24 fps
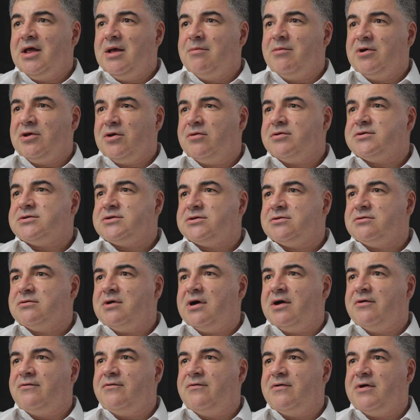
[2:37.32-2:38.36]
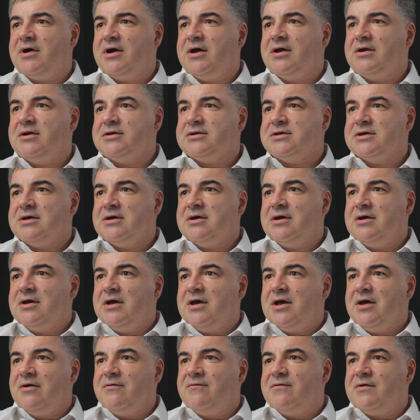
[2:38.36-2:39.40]
But also I find
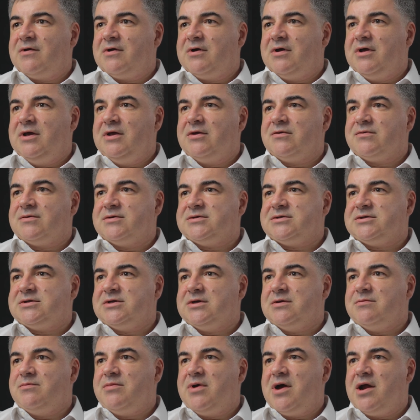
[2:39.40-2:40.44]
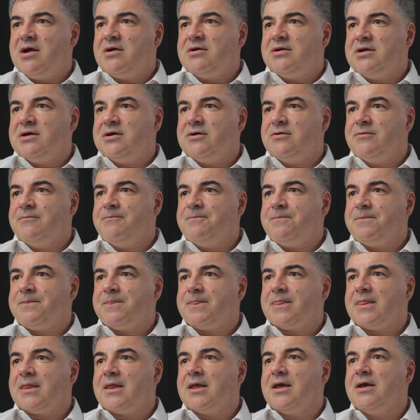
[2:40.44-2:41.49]
a very interesting parallel
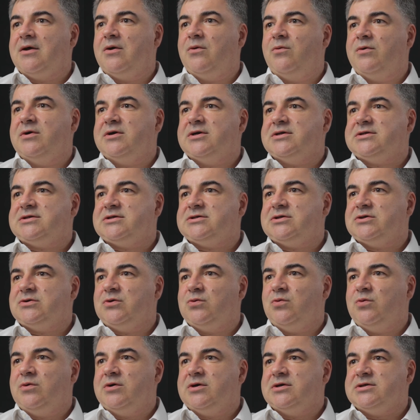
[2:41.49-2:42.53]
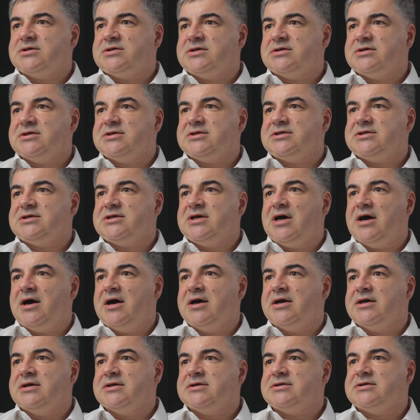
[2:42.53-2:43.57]
with
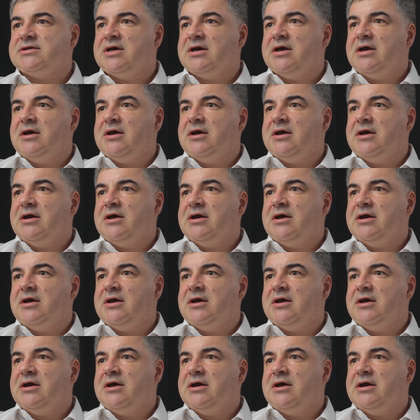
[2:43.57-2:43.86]
science,